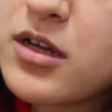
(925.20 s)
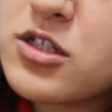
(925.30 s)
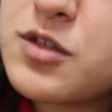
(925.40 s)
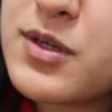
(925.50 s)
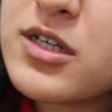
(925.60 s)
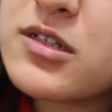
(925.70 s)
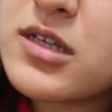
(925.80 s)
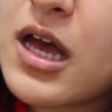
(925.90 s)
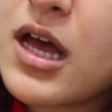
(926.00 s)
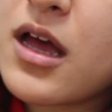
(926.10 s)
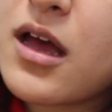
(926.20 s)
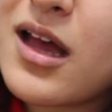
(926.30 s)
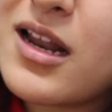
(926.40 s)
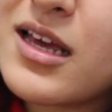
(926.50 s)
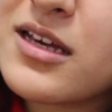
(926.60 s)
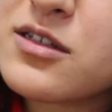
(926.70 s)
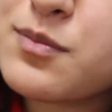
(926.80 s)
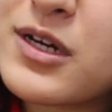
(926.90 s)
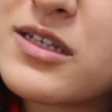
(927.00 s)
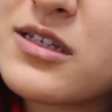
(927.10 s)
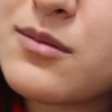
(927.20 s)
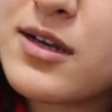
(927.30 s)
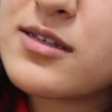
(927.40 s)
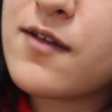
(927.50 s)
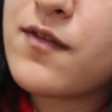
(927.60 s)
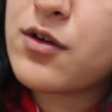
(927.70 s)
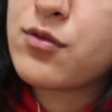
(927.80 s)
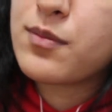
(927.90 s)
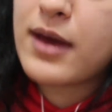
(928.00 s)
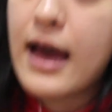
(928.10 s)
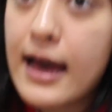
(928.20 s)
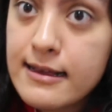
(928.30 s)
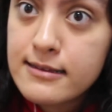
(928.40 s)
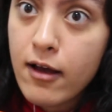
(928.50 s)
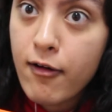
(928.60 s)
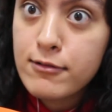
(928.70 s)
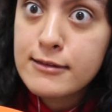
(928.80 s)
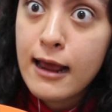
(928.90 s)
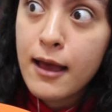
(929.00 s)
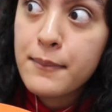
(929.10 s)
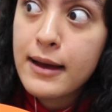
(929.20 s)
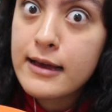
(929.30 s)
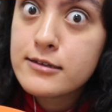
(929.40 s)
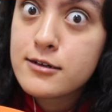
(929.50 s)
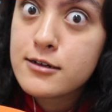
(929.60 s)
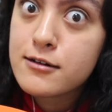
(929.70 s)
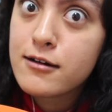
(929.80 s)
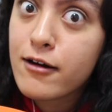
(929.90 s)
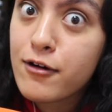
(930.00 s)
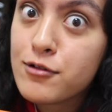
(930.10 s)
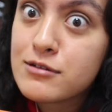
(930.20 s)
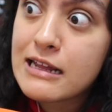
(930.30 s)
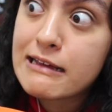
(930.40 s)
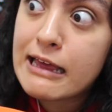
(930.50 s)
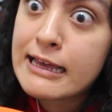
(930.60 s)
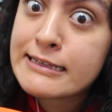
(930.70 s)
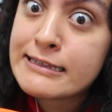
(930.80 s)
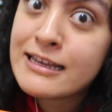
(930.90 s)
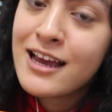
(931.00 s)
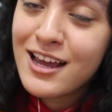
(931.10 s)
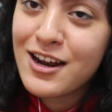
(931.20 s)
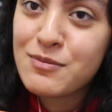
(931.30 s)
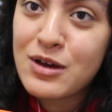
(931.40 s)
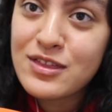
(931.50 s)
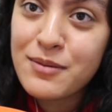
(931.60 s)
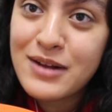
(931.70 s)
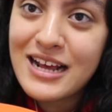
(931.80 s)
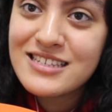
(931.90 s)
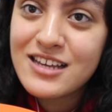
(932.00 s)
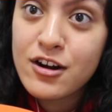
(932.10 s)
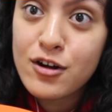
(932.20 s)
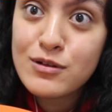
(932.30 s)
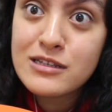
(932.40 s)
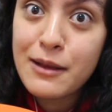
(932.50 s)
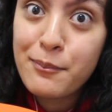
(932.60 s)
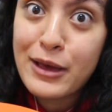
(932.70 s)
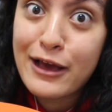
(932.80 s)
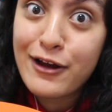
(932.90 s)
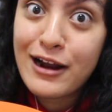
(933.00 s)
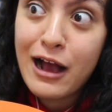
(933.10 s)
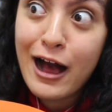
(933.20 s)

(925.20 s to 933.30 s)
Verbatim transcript: Just because uh, I like expressing myself like with my eyes. I always like, my eyes are, are always like this. You know, in my thumbnails, they are always like bigger, like